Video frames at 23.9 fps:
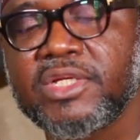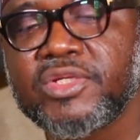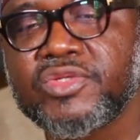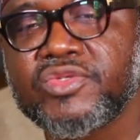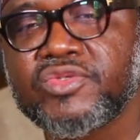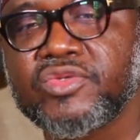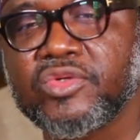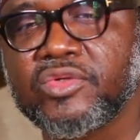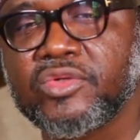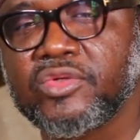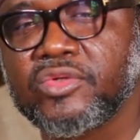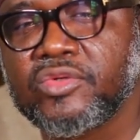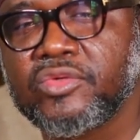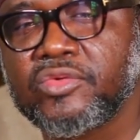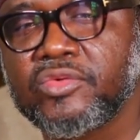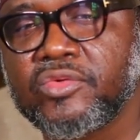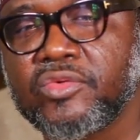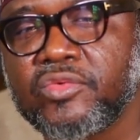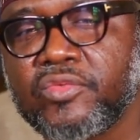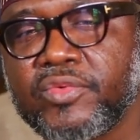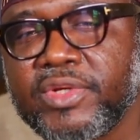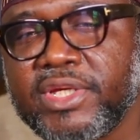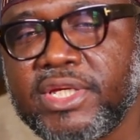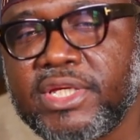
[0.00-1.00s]
So
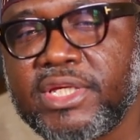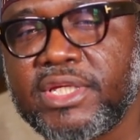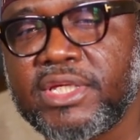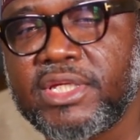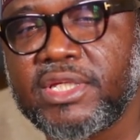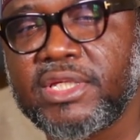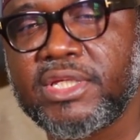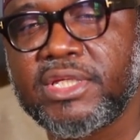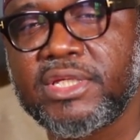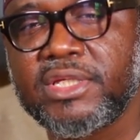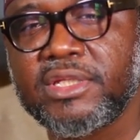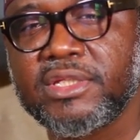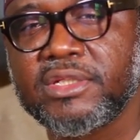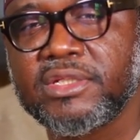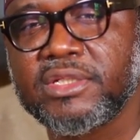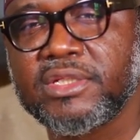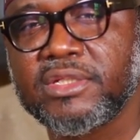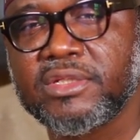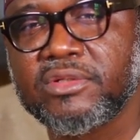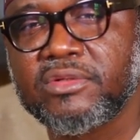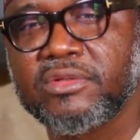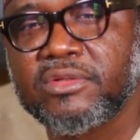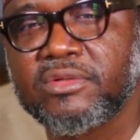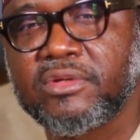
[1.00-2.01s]
we
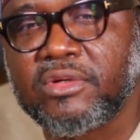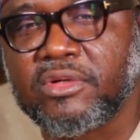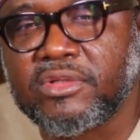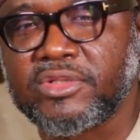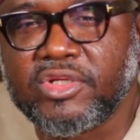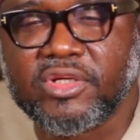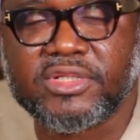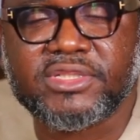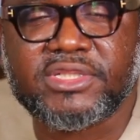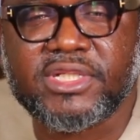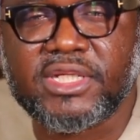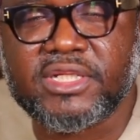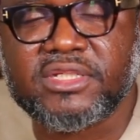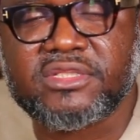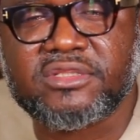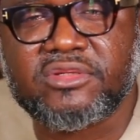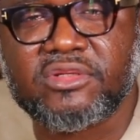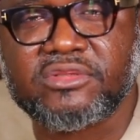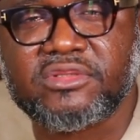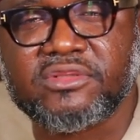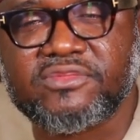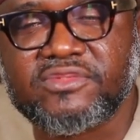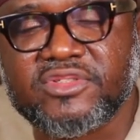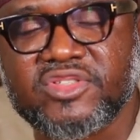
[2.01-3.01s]
conducted a
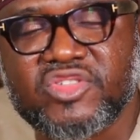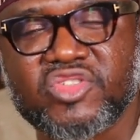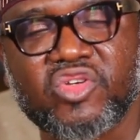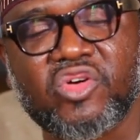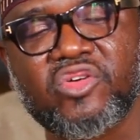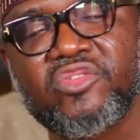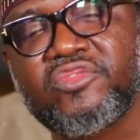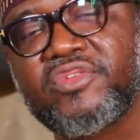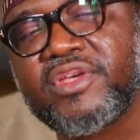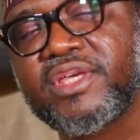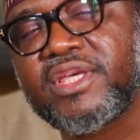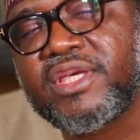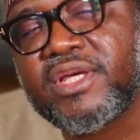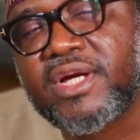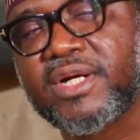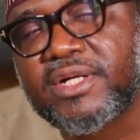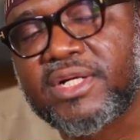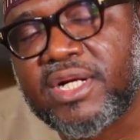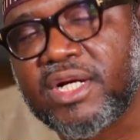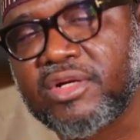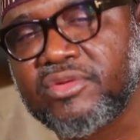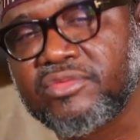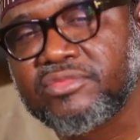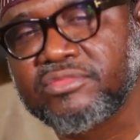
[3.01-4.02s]
sort of a survey
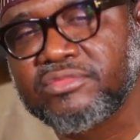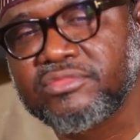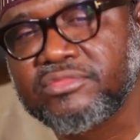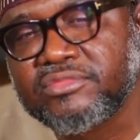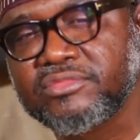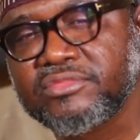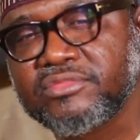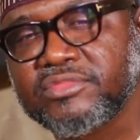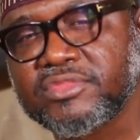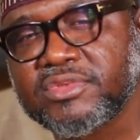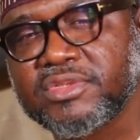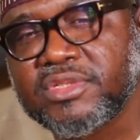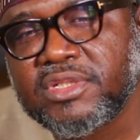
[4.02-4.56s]
around